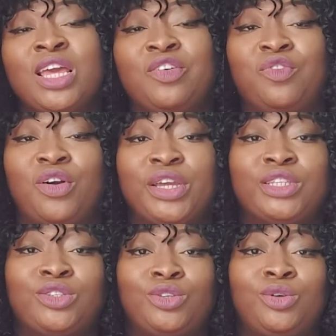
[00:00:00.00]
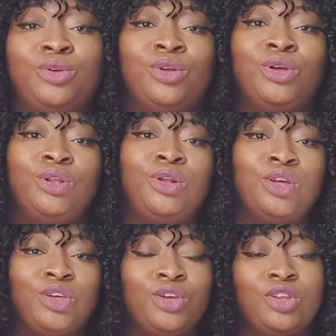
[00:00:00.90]
for it to
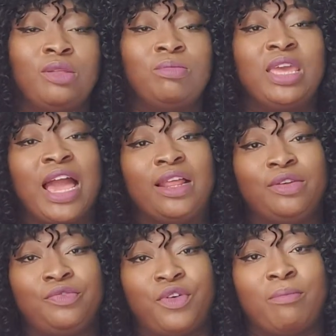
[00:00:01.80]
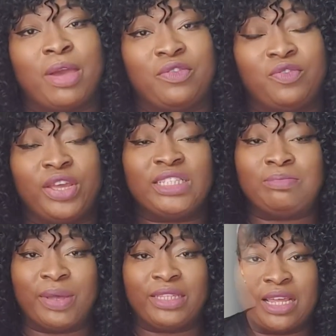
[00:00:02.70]
look good on me and frame my face
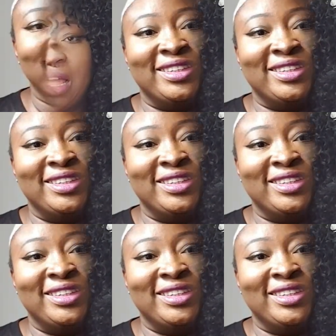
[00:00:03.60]
better